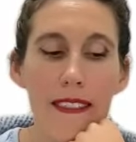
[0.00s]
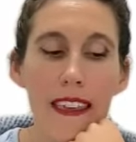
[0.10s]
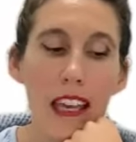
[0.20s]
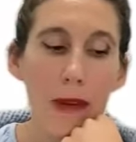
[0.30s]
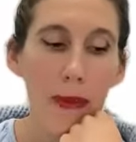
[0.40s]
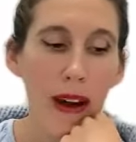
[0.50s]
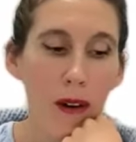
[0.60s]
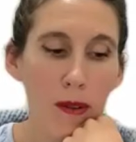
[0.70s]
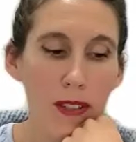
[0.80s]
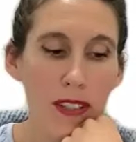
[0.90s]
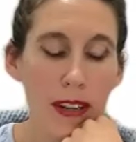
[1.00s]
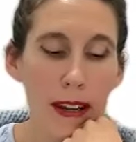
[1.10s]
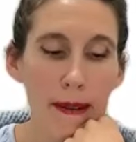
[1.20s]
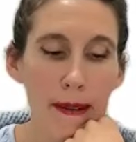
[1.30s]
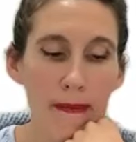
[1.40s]
think about
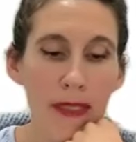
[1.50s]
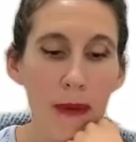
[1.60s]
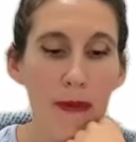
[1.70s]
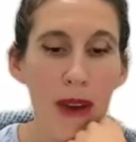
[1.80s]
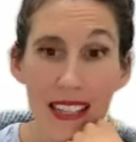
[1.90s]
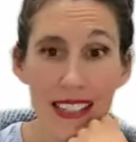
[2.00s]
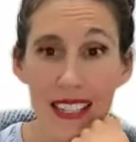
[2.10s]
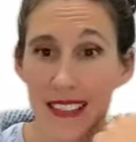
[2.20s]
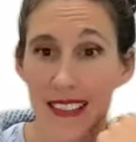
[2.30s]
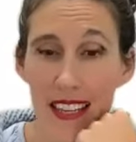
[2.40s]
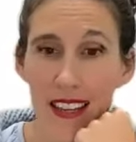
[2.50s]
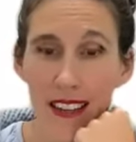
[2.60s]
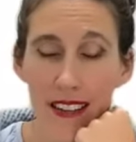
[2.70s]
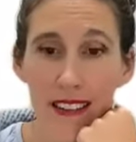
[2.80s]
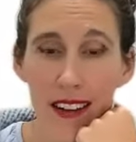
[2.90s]
um, medicine as
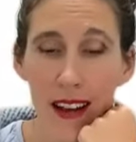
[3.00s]
neat,